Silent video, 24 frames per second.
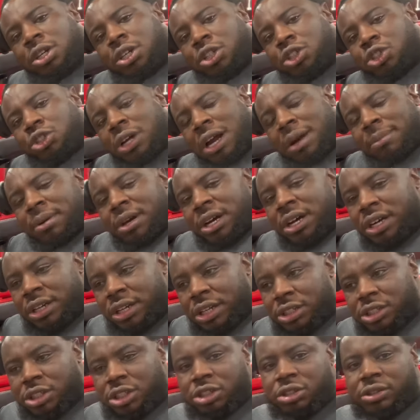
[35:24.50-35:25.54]
drop
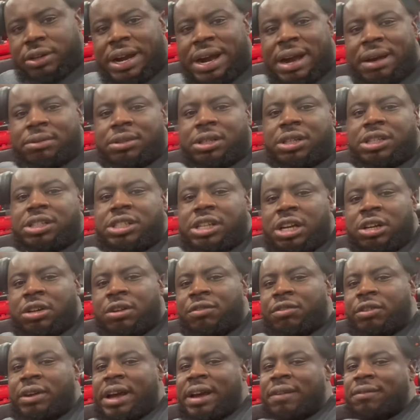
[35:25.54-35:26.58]
100, subscribe to the channel
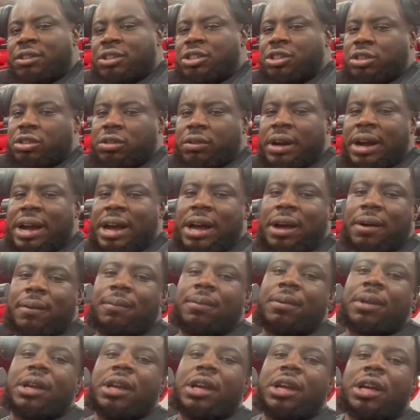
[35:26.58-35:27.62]
if you haven't subscribed,
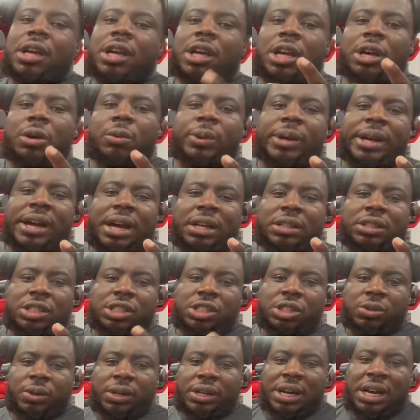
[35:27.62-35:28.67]
and we out this
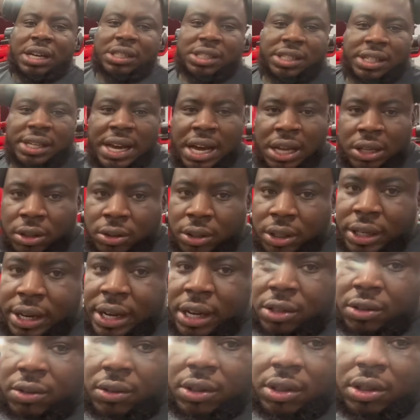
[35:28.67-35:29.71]
joint. I'll see y'all on the
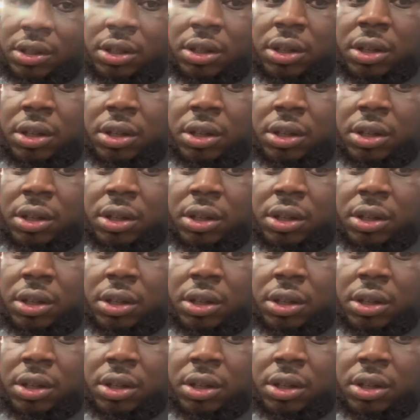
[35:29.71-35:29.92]
next one.